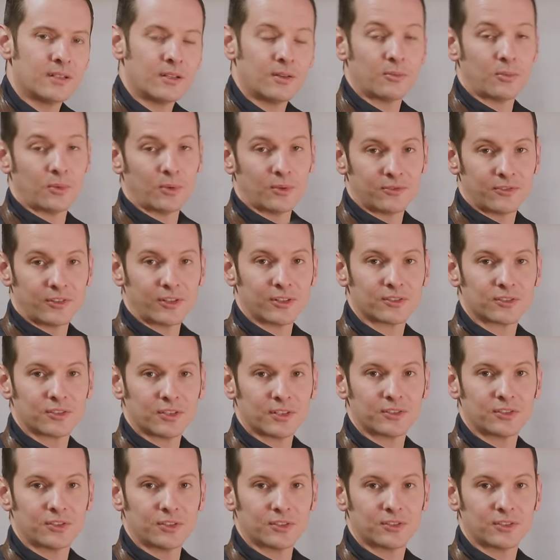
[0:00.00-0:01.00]
or well first
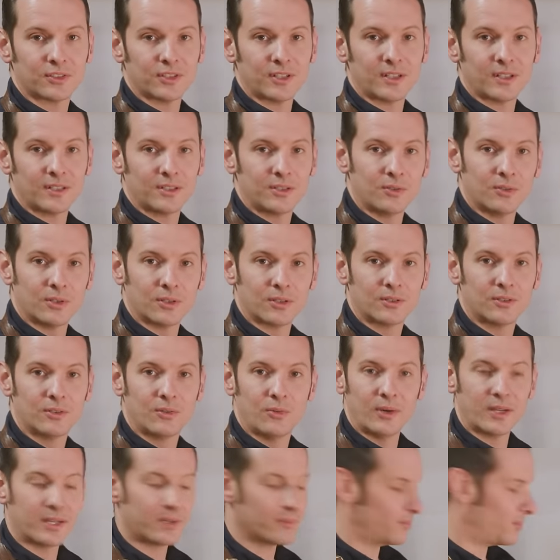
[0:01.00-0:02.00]
let's just uh, do a
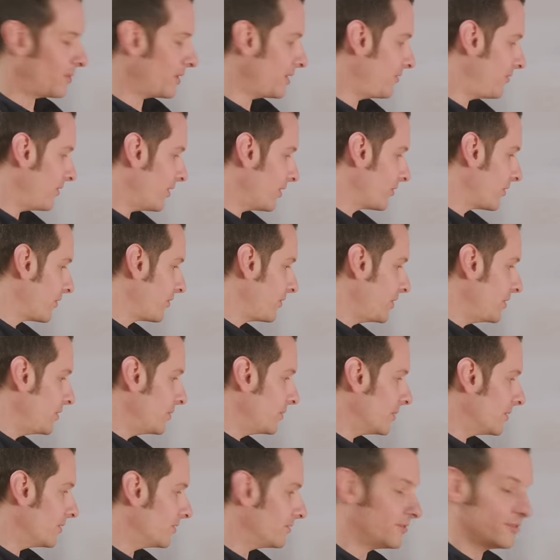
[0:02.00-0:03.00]
quick brief
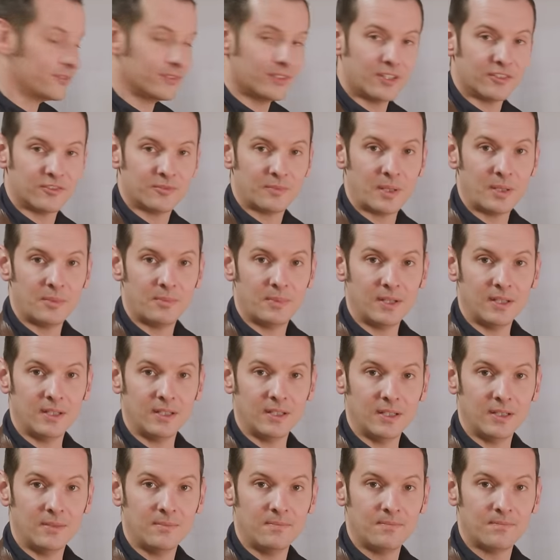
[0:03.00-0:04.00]
overview of, of P P
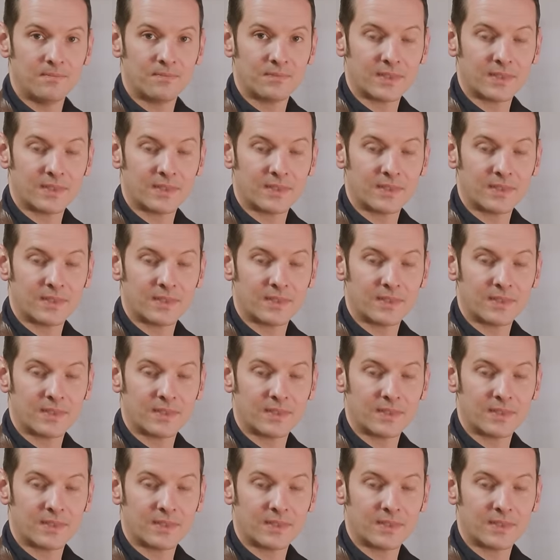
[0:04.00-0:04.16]
E.